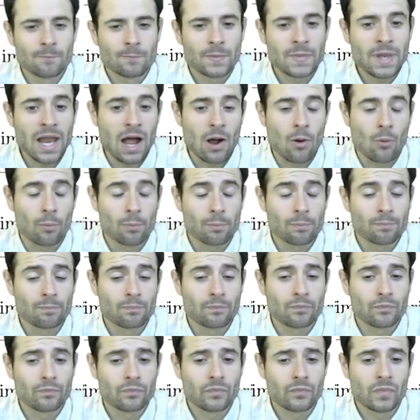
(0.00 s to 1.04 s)
Now,
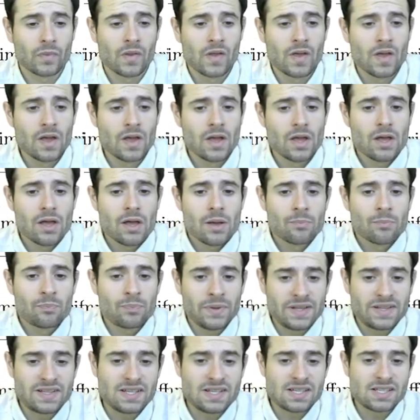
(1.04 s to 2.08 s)

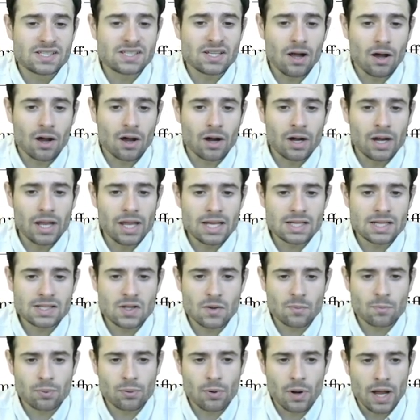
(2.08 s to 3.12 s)
PT star is
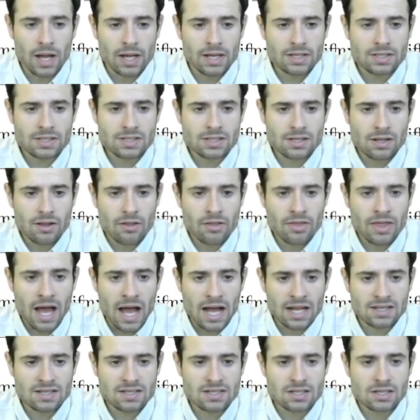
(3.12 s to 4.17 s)
the price
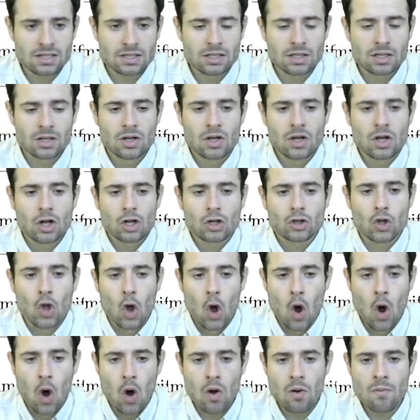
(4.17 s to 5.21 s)
that the
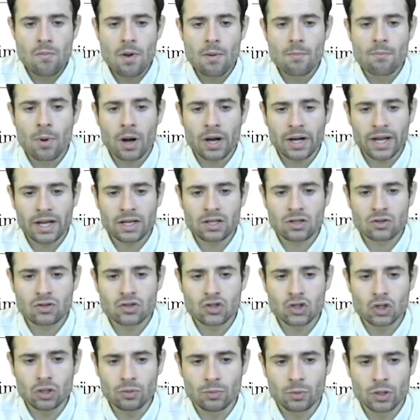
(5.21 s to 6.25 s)
home market
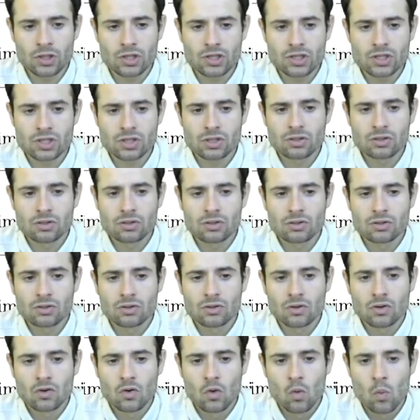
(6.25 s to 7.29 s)
consumers
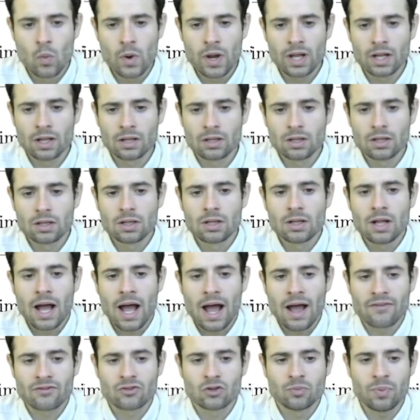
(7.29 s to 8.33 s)
will
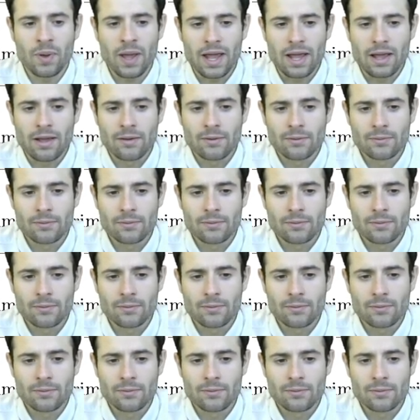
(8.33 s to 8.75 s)
have to pay